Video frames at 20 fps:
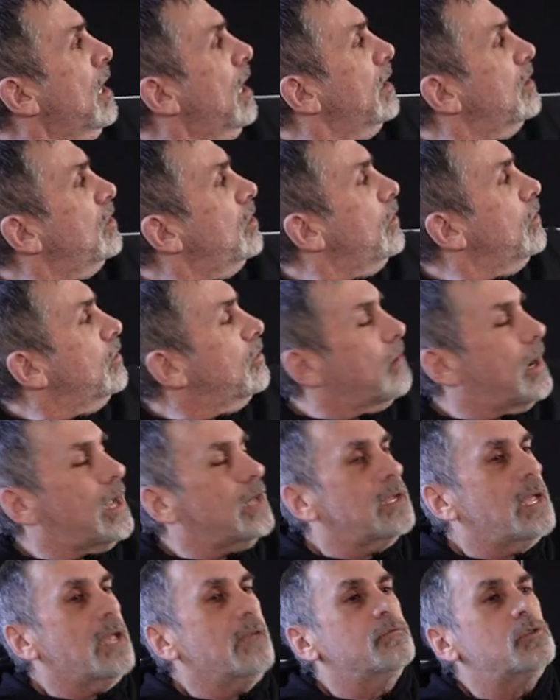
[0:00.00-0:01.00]
I turned
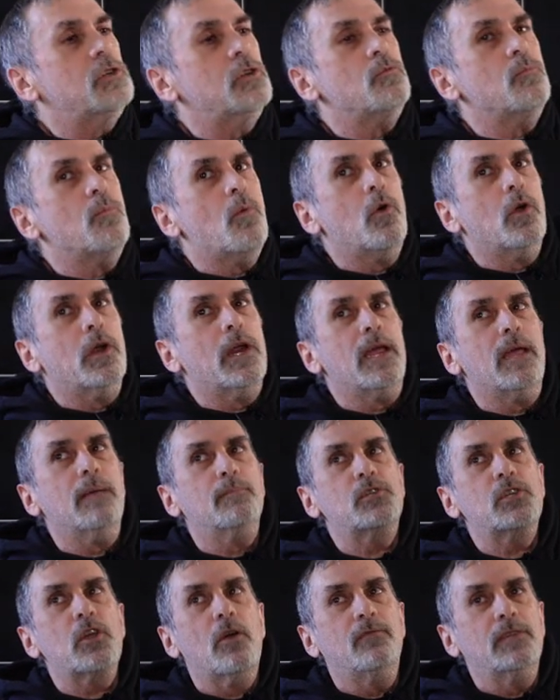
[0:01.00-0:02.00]
around I have two more
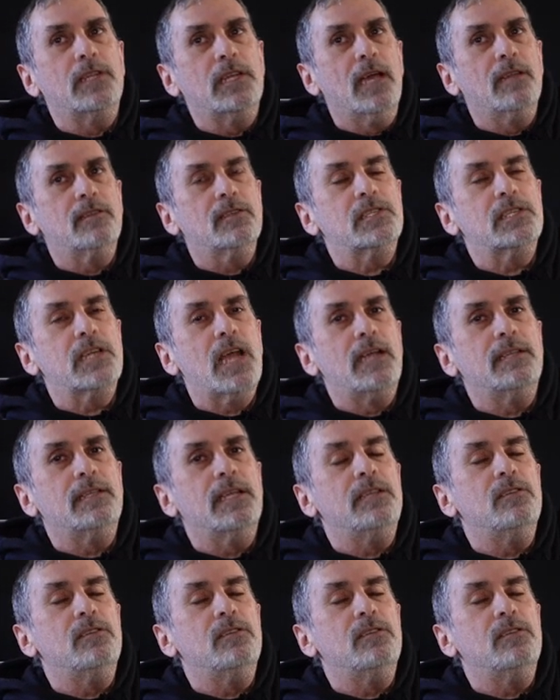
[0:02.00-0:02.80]
amps over the other side